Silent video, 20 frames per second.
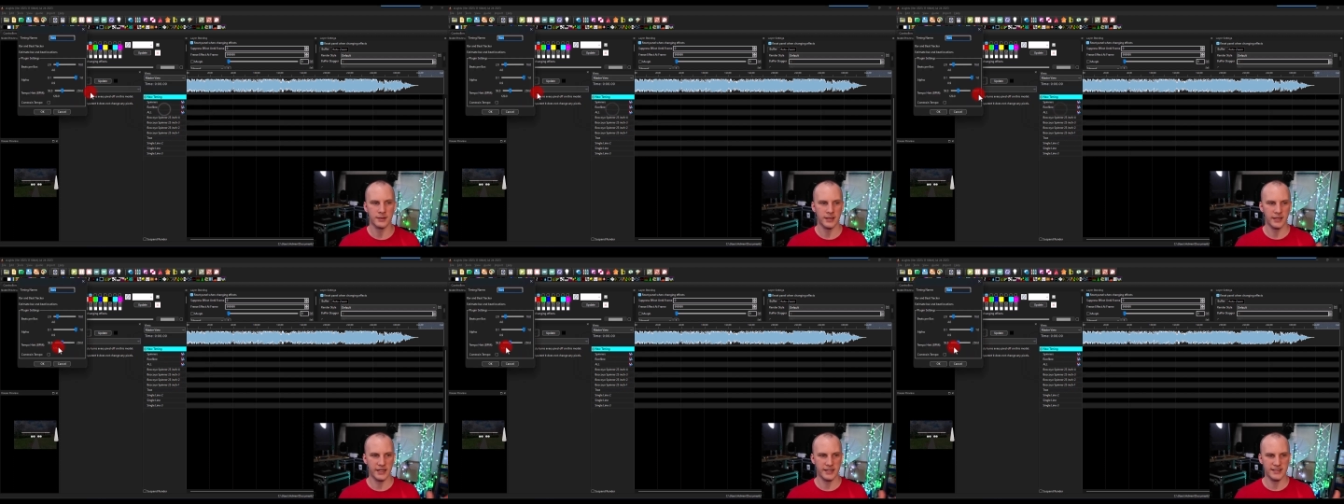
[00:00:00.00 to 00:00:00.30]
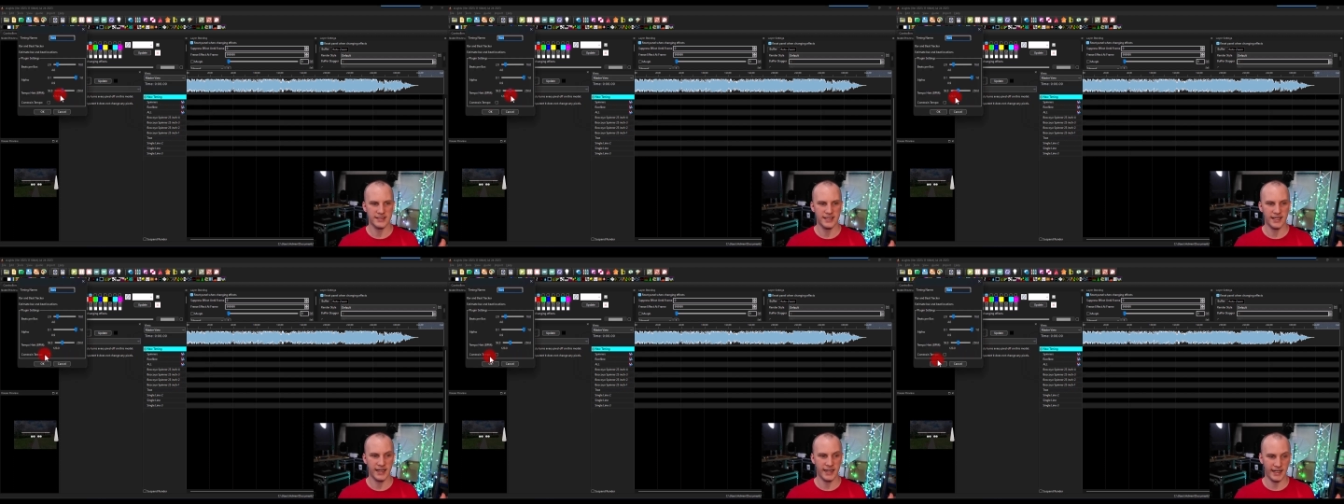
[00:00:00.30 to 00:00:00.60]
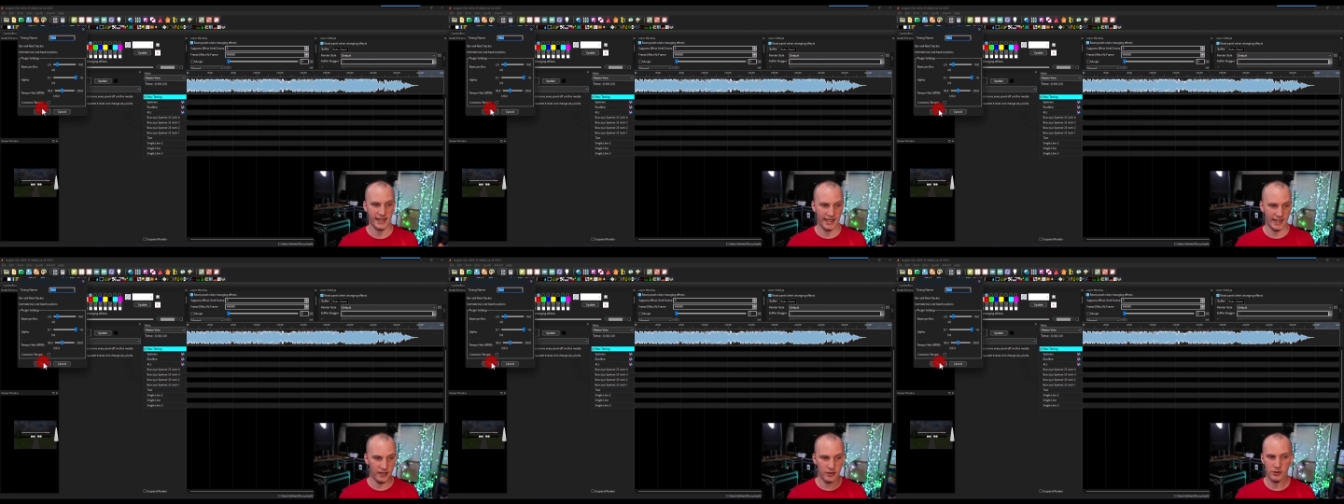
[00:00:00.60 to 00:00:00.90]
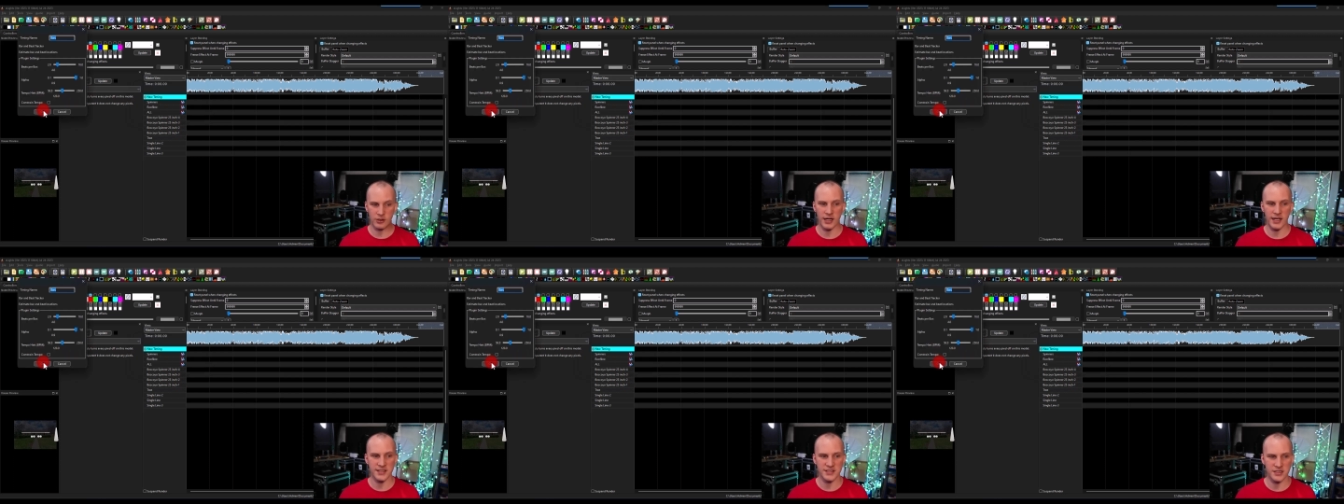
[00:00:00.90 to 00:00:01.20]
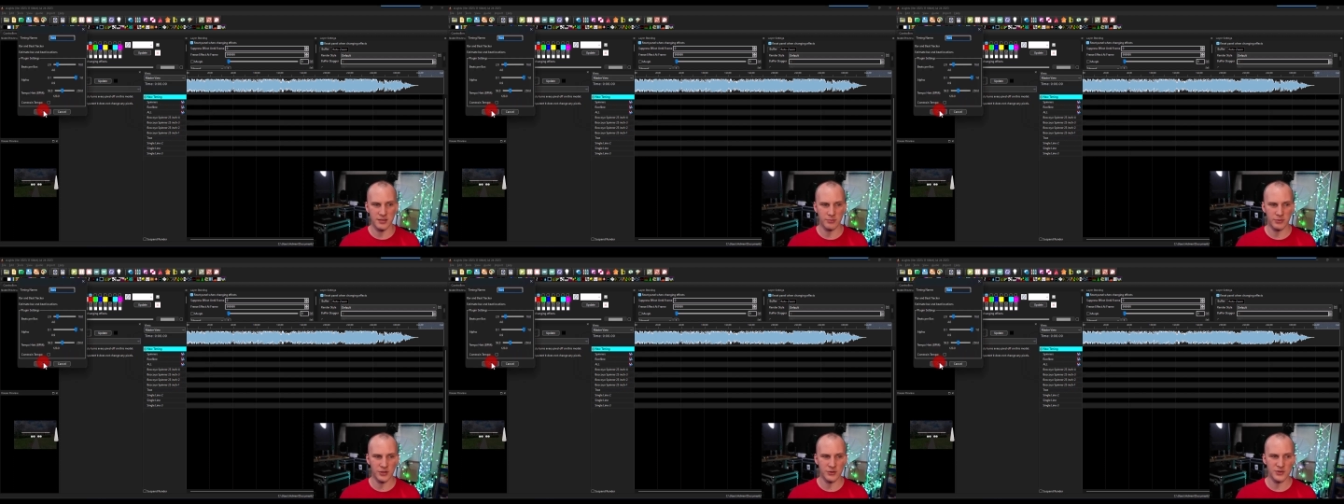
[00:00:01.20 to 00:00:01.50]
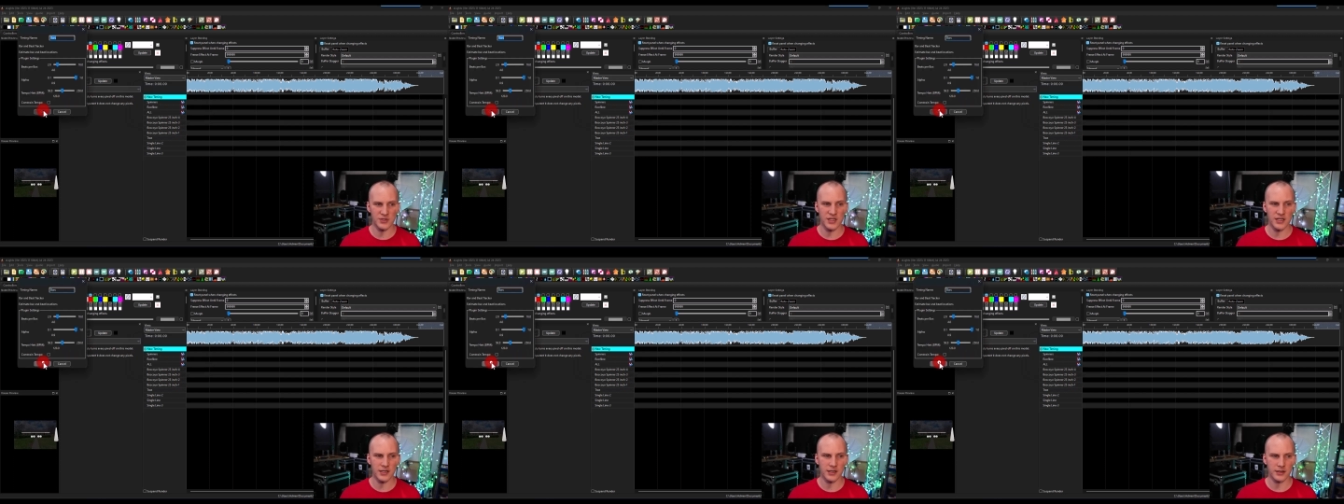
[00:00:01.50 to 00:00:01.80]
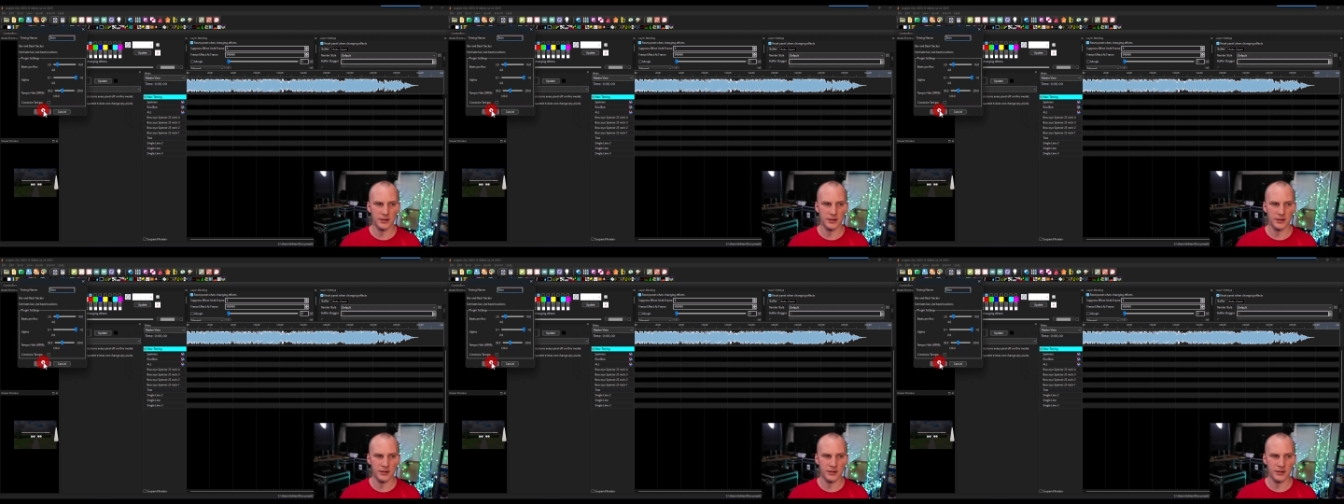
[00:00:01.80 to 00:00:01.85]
It's going to analyze the music.